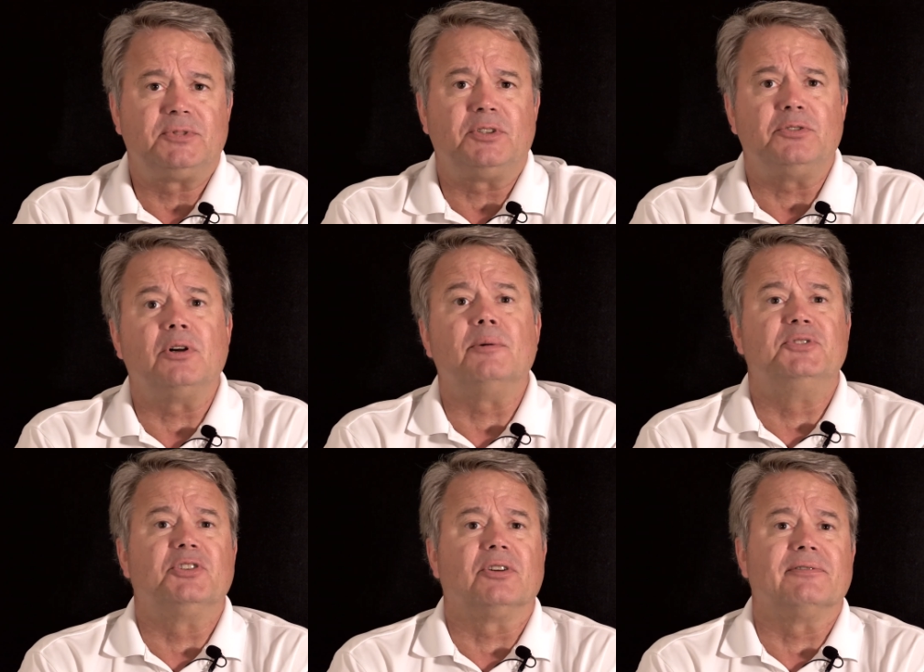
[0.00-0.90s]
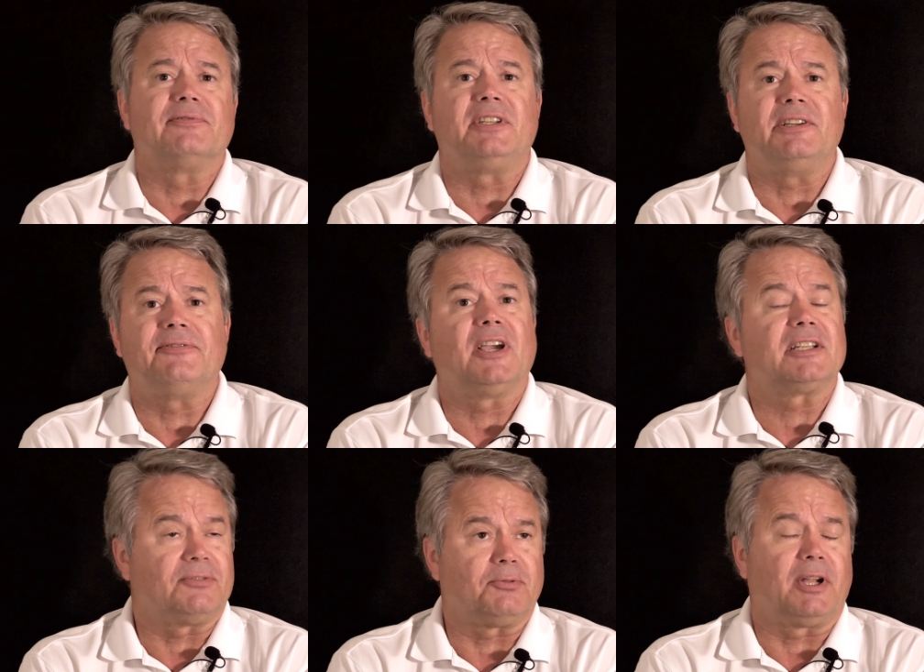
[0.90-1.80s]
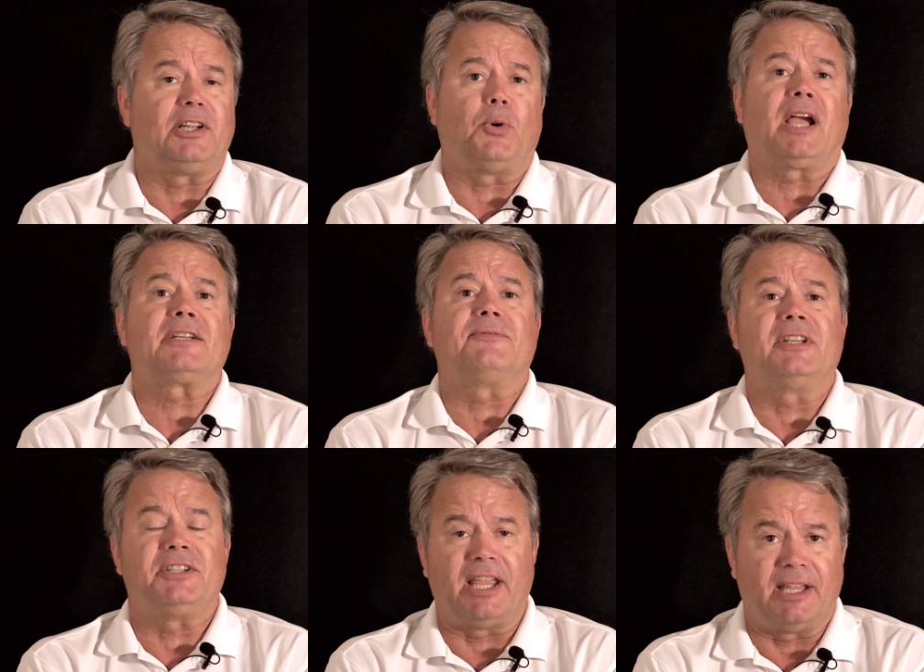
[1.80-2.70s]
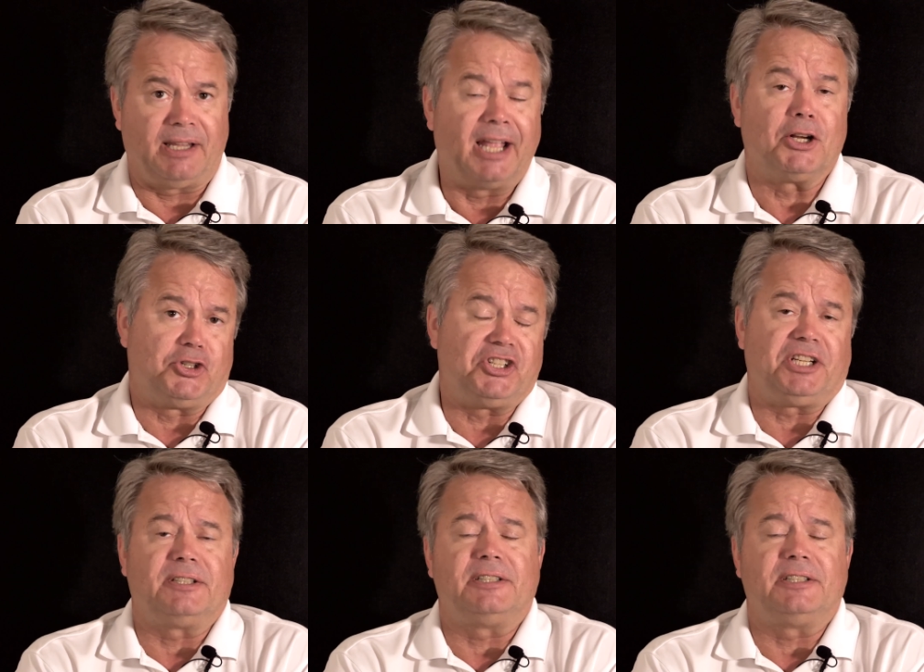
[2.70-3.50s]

to observe the effects of radioactive en- energy.